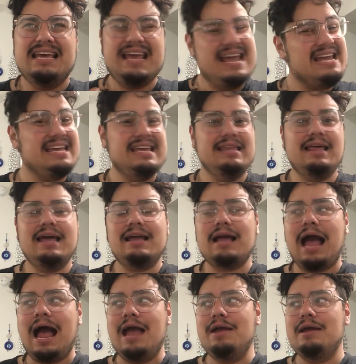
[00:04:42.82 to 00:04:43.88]
icky. Like,
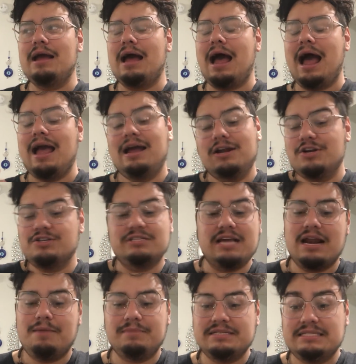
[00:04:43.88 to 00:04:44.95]
I
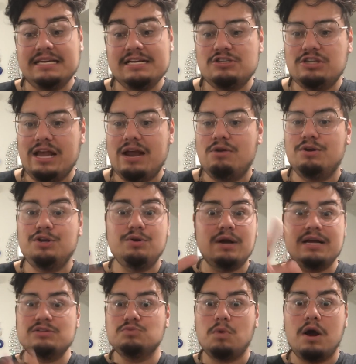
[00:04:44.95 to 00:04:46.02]
understand I'm a tea channel and you
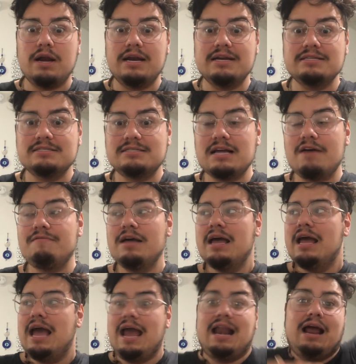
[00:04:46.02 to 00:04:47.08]
guys want it and stuff,
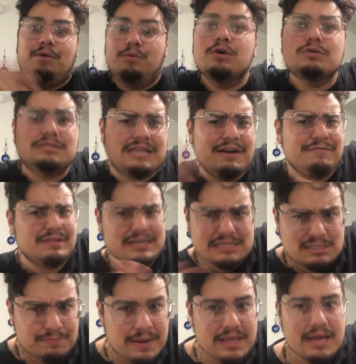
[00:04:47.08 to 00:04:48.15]
and I will definitely
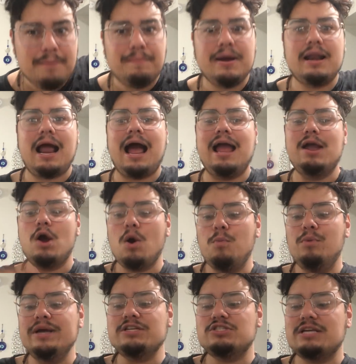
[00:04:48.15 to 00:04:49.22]
spill it, but I
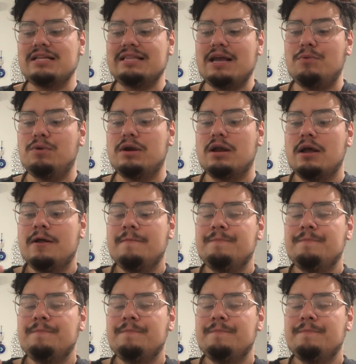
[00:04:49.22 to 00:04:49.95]
wish that they would,